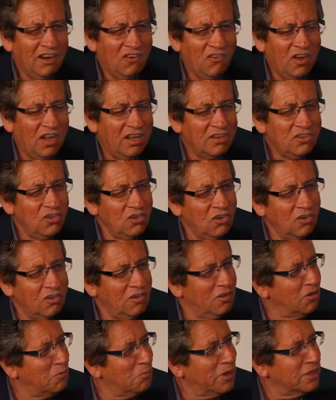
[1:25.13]
Well, you
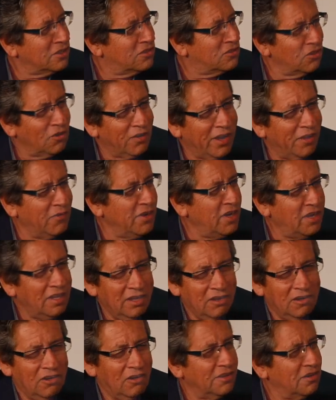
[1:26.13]
don't know much. You don't have
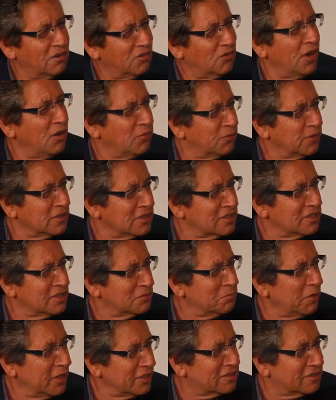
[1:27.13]
any other references,
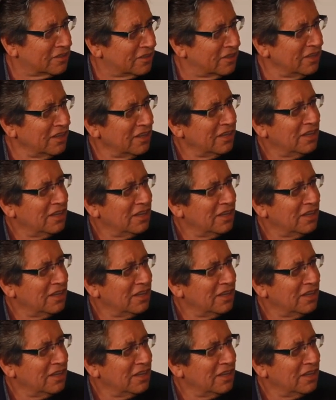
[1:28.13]
basically.